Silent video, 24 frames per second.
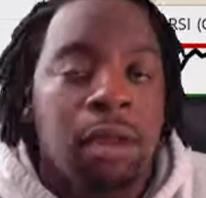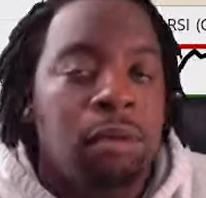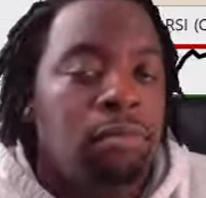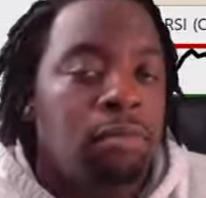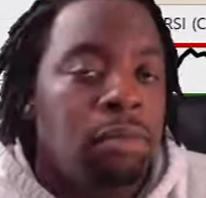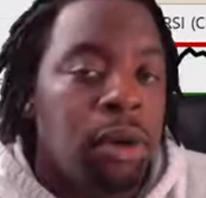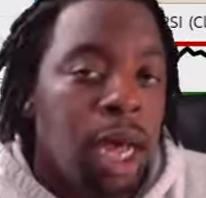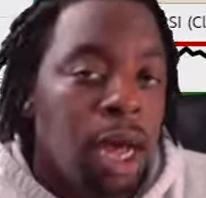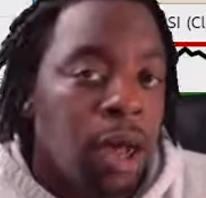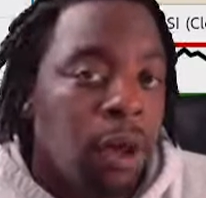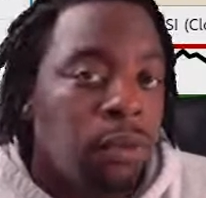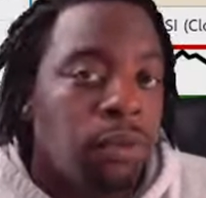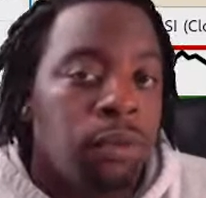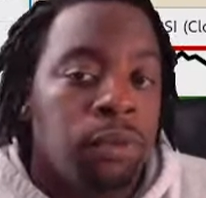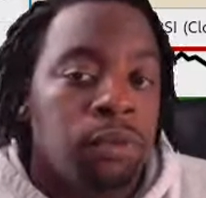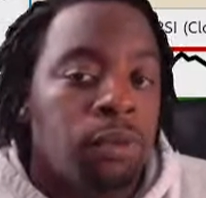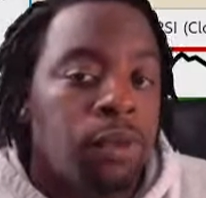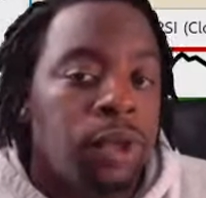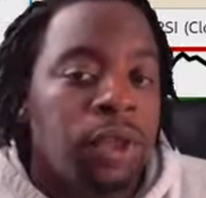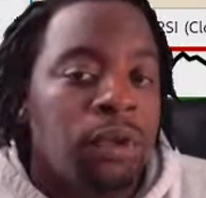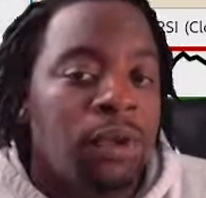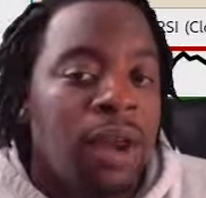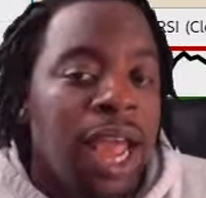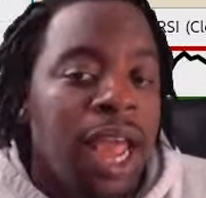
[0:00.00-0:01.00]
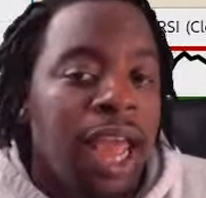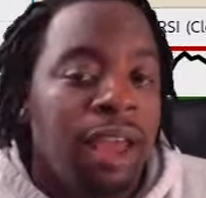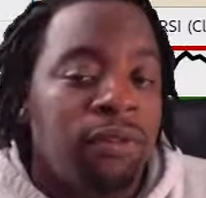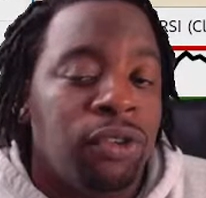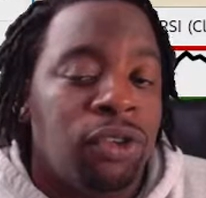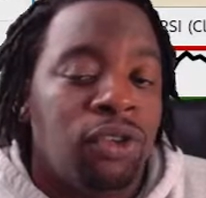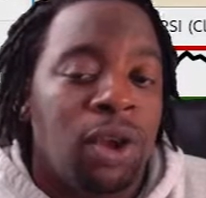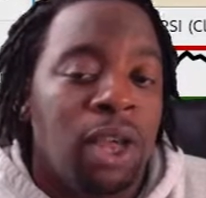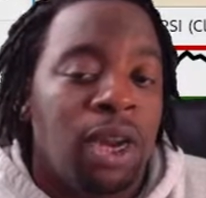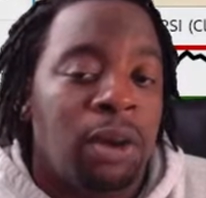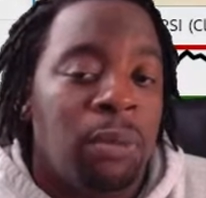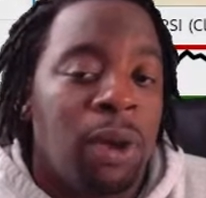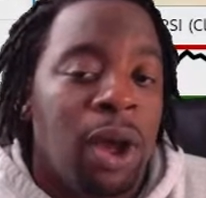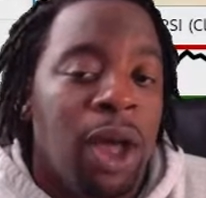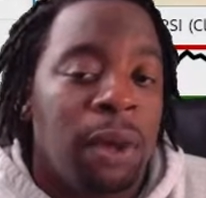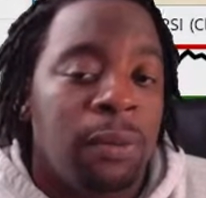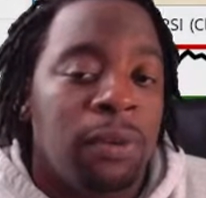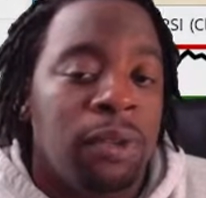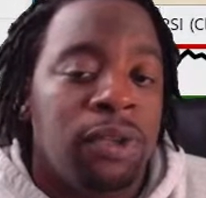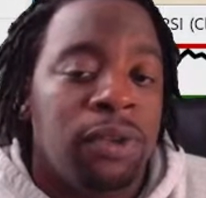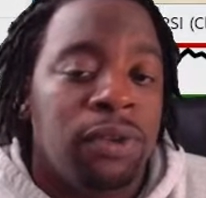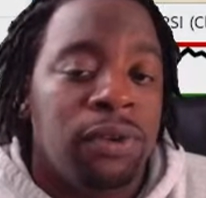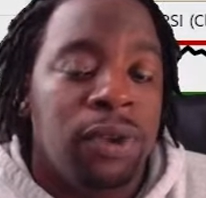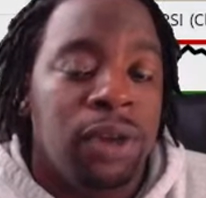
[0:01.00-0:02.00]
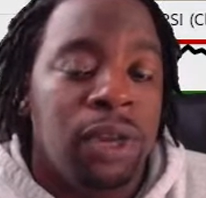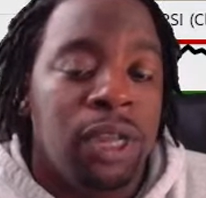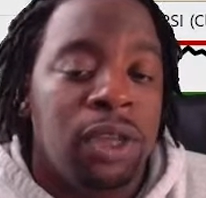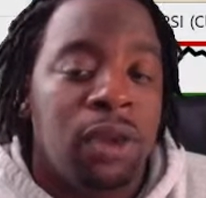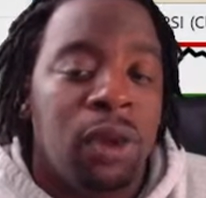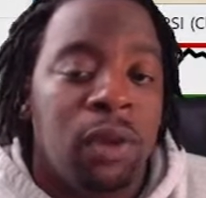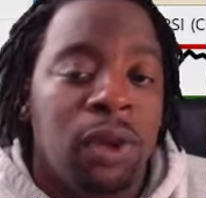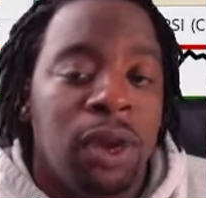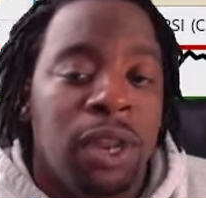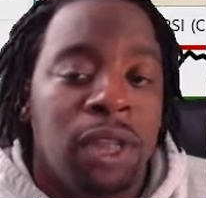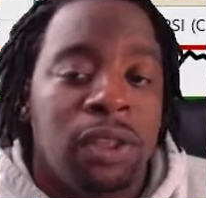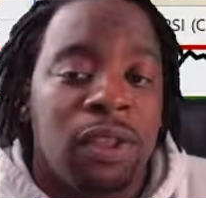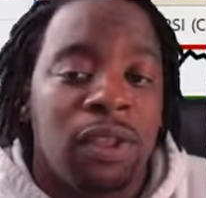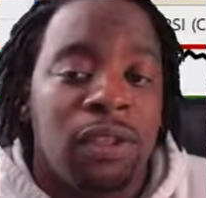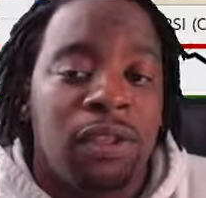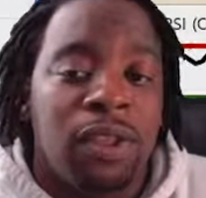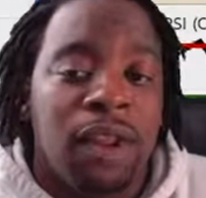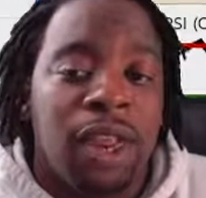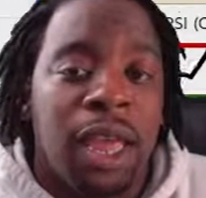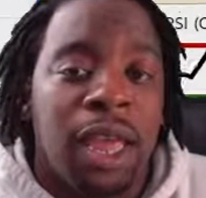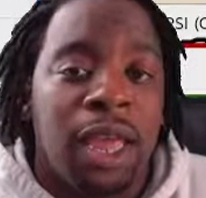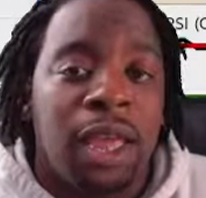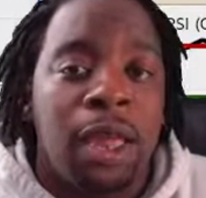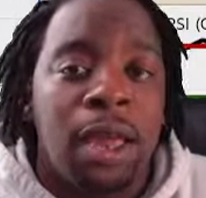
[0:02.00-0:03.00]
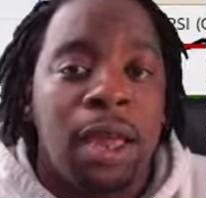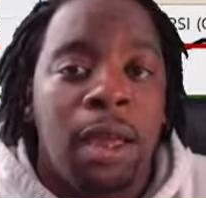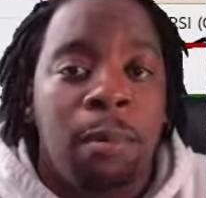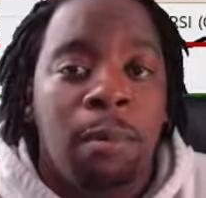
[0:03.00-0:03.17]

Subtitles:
No, we do not have a tradable opportunity going into today.